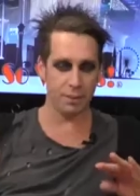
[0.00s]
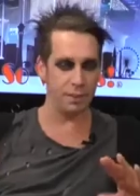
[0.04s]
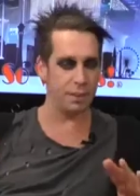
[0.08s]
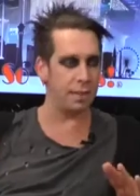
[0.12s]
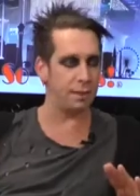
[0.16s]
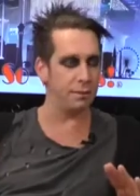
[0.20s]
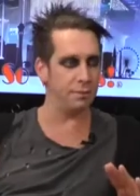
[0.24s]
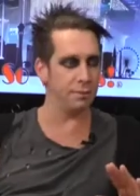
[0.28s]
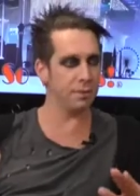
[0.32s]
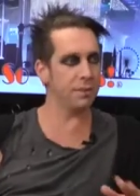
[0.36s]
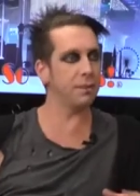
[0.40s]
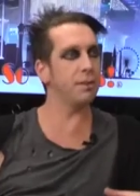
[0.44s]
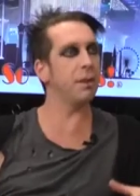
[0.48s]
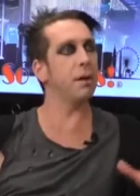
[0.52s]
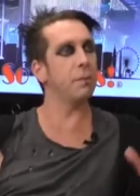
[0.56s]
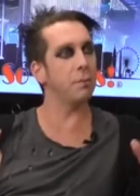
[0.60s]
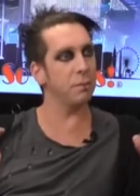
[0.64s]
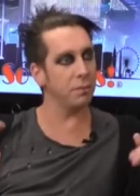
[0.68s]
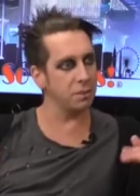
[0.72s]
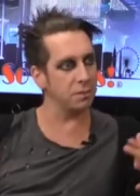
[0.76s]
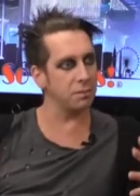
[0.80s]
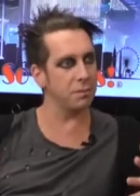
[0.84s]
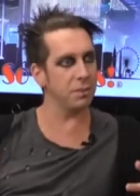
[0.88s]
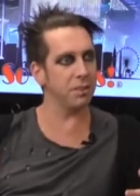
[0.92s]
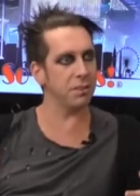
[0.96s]
gloves and I
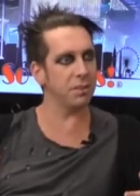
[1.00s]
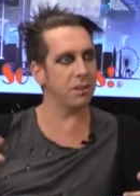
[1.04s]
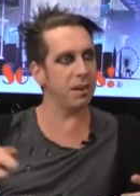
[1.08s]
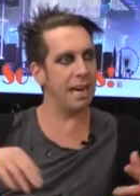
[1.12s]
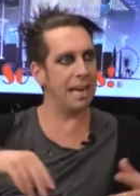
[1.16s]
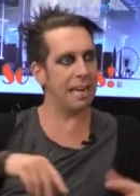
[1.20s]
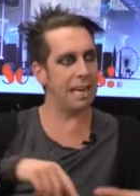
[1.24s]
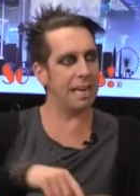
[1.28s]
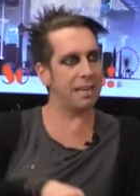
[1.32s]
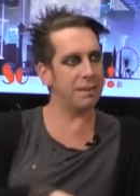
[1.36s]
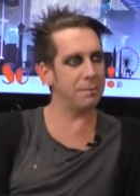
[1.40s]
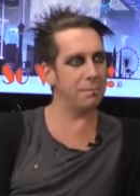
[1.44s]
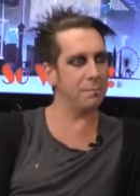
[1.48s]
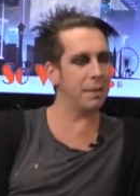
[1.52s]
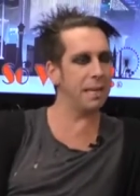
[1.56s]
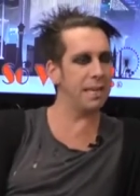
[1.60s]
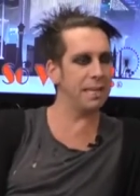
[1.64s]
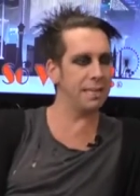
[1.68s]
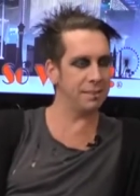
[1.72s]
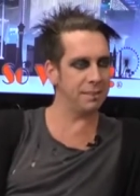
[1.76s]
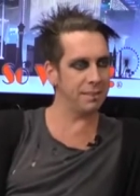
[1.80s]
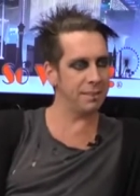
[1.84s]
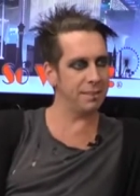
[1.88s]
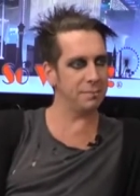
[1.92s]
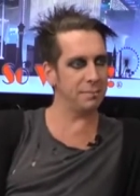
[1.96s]
want them to try it out and
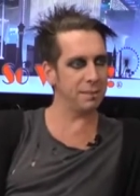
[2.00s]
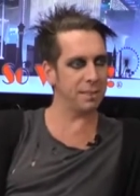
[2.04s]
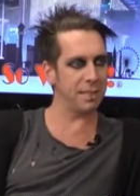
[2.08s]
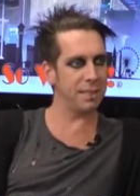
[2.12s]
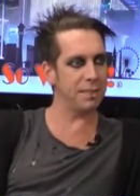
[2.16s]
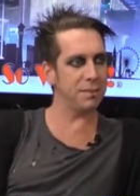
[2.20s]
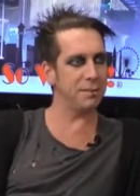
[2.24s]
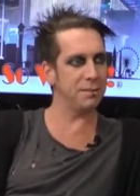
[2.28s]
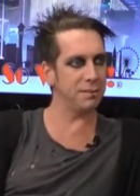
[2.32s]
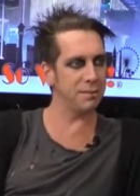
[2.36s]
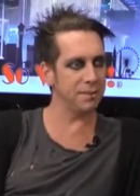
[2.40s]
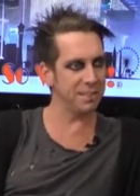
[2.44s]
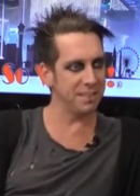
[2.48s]
play it themselves.